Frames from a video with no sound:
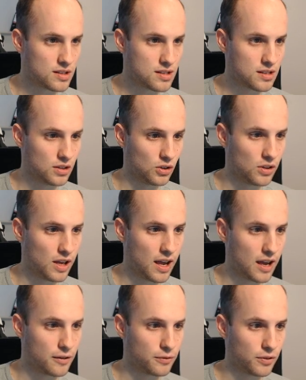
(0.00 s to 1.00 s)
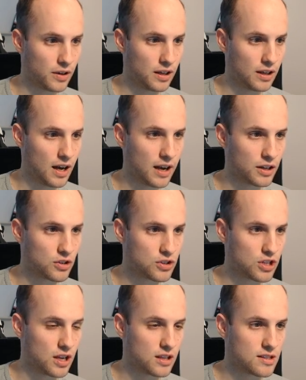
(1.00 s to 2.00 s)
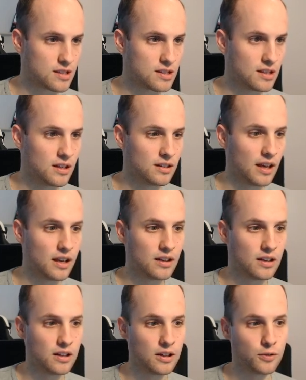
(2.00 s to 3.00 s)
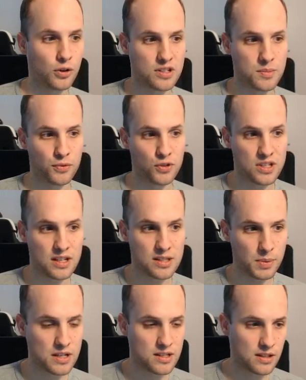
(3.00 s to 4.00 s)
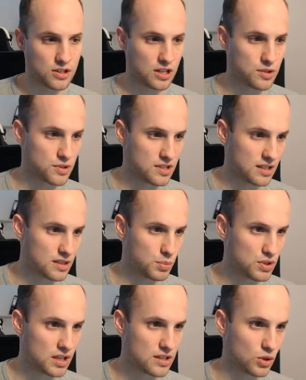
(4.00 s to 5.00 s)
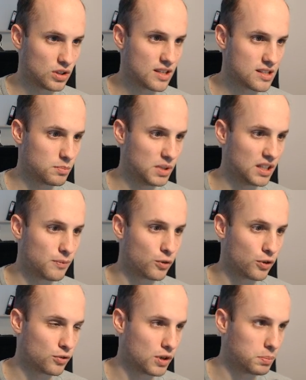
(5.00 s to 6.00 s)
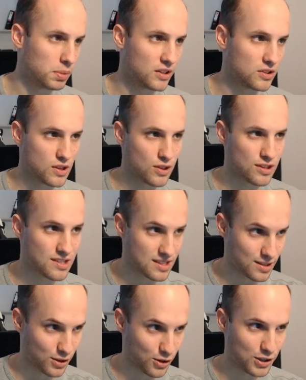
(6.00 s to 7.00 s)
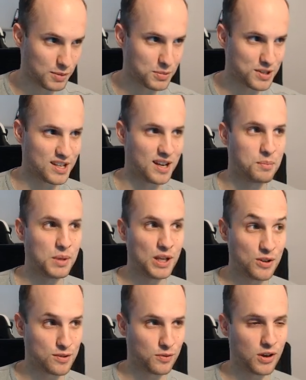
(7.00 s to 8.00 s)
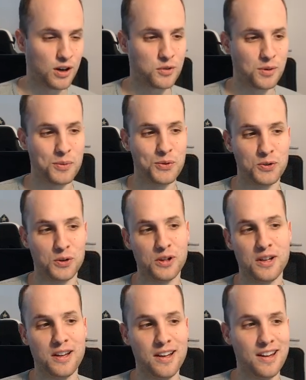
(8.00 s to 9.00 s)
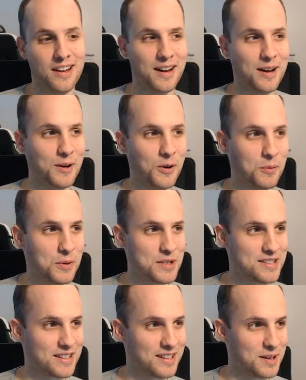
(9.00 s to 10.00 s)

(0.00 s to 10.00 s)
still have a higher chance than, for example, for 6 players, the chance was 60%. So it doesn't mean that for 3 players, it's 30% because of card removal. Almost